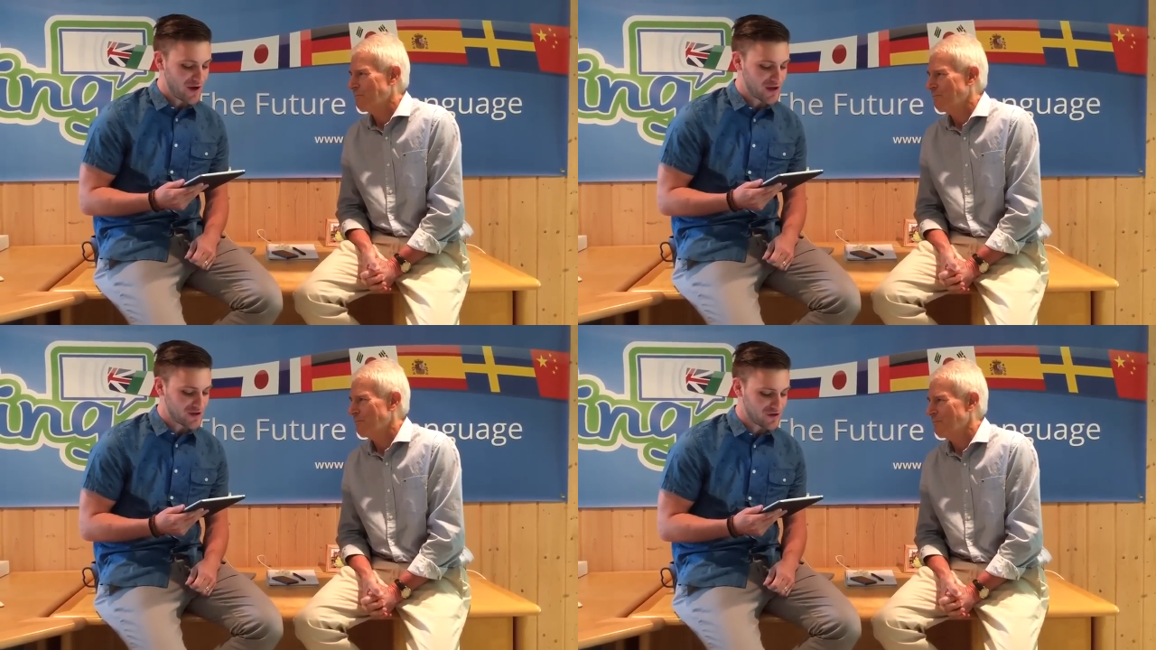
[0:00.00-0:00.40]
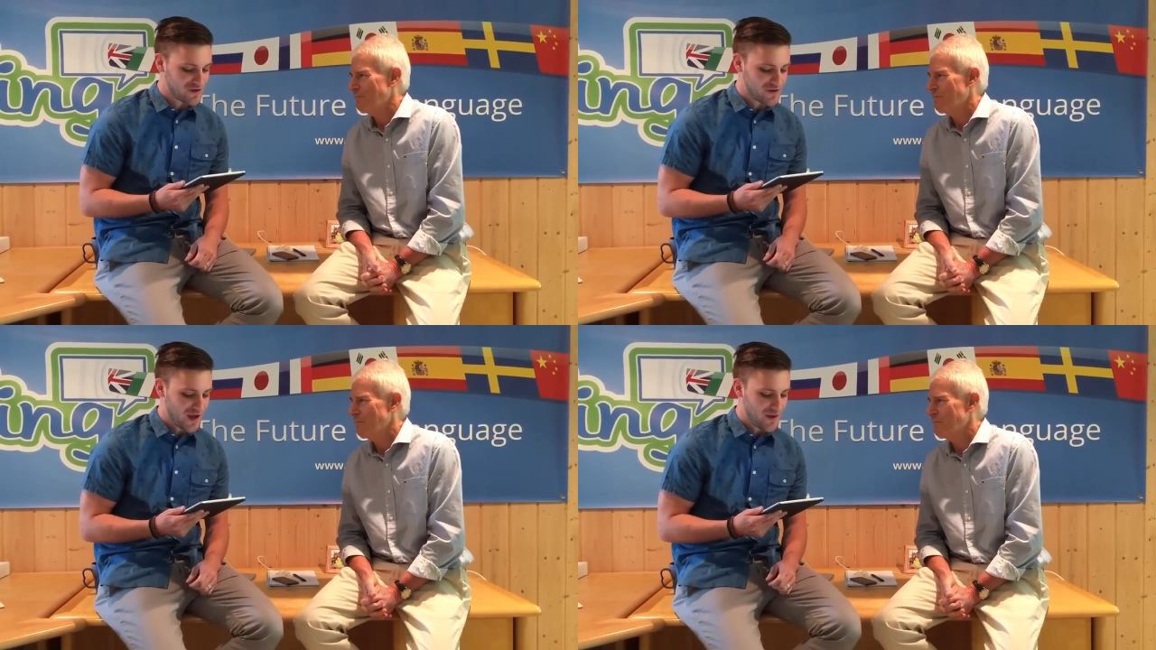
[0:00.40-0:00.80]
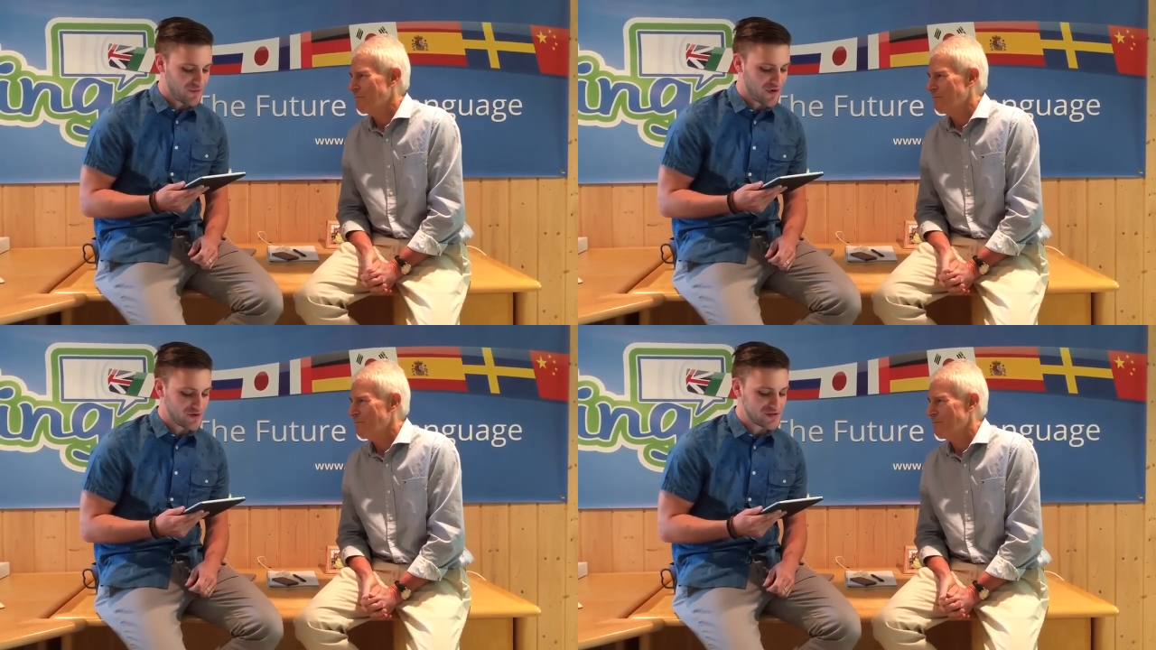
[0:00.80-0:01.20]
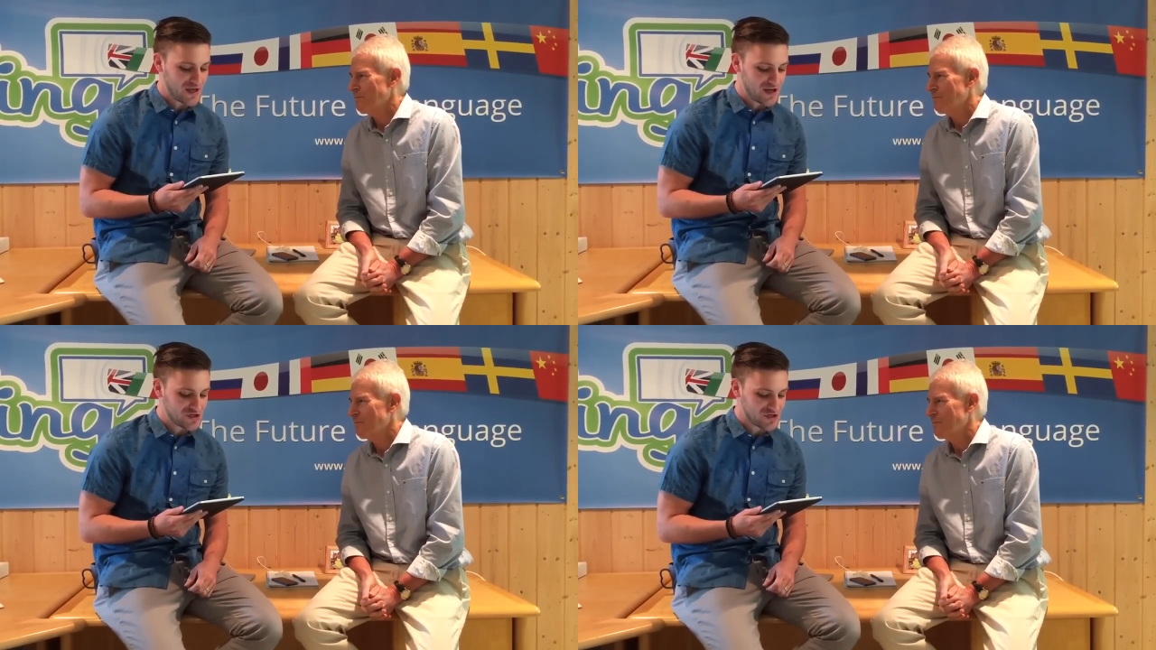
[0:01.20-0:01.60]
Speaker 1: irregular that
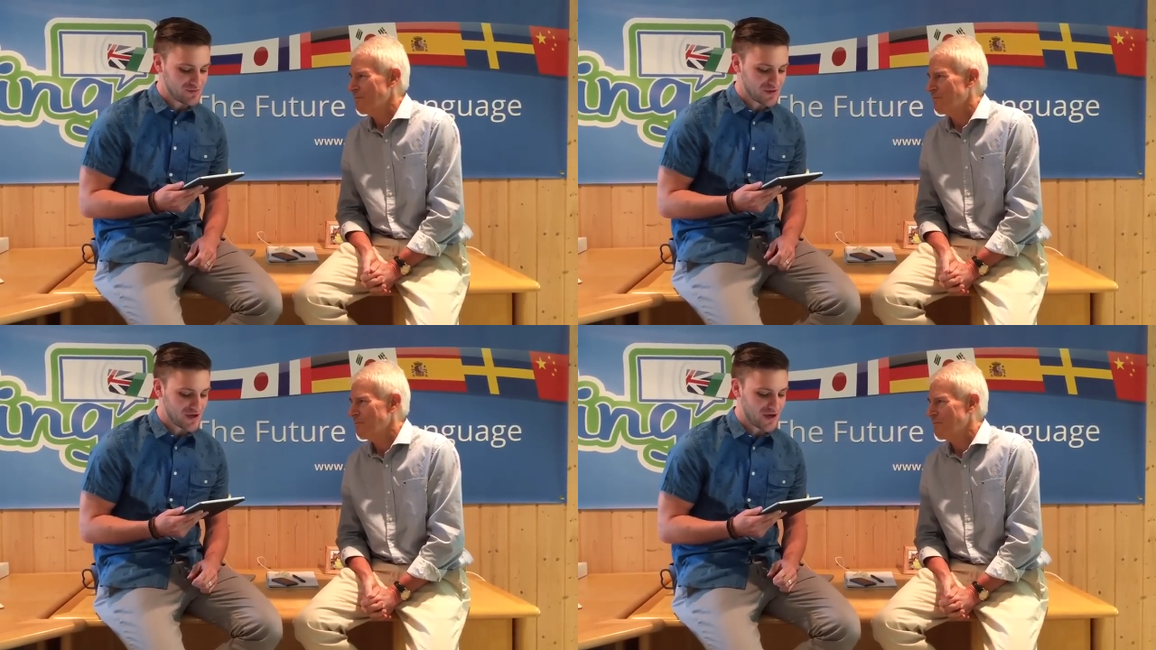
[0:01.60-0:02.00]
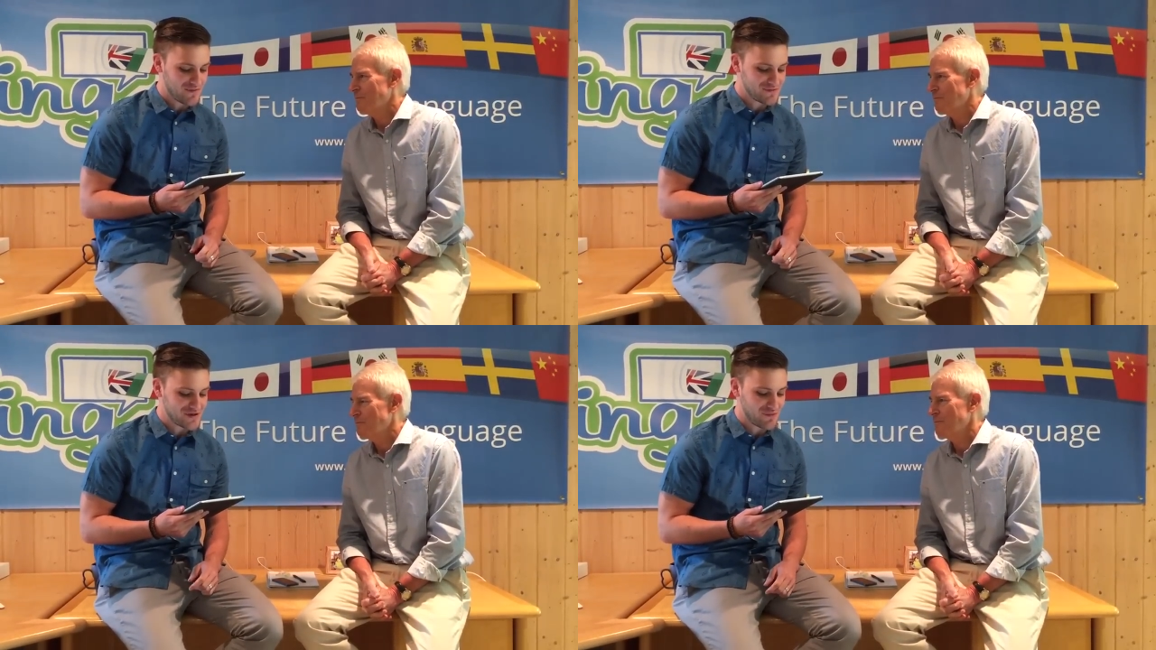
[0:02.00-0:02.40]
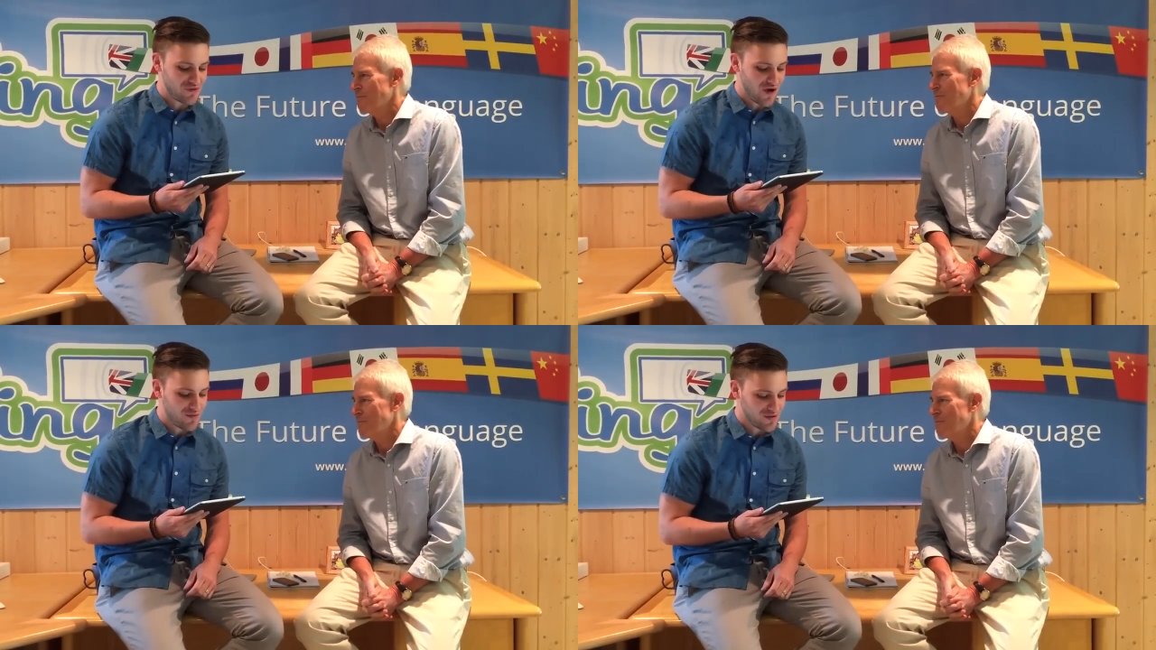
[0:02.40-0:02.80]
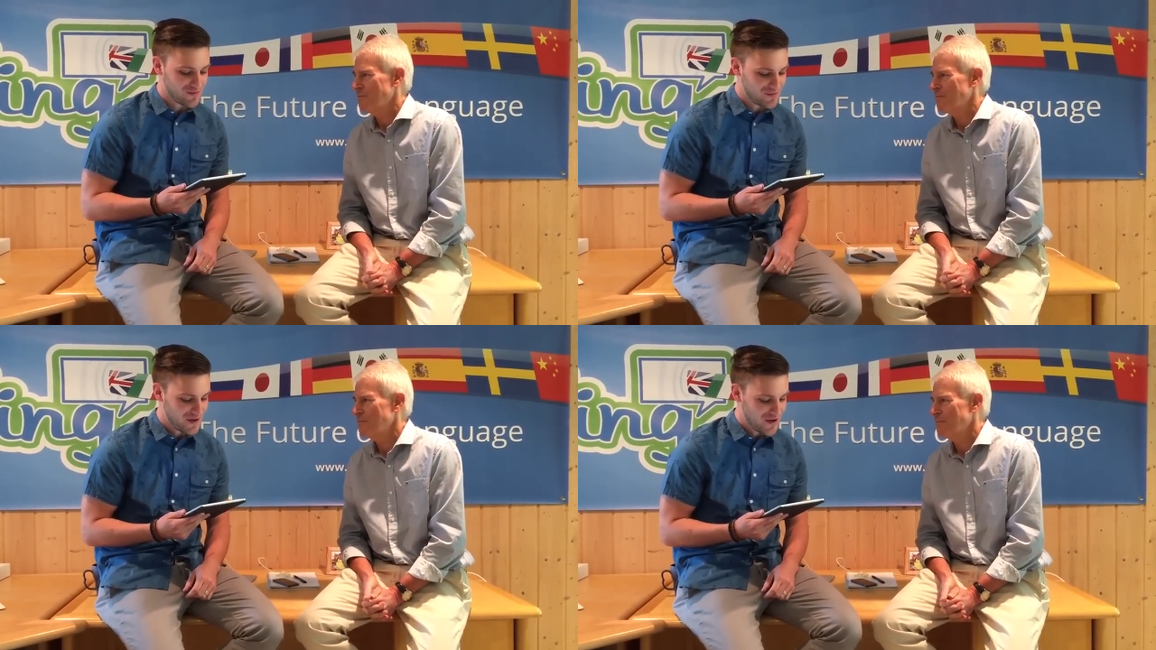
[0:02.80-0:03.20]
pronunciation becomes a problem.
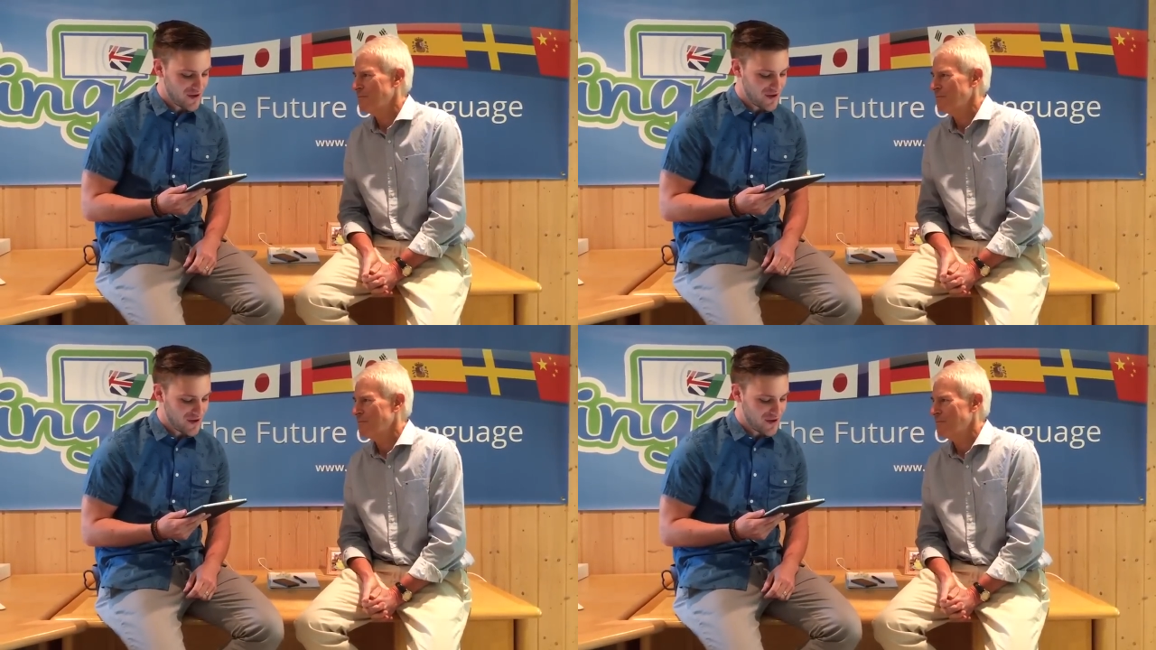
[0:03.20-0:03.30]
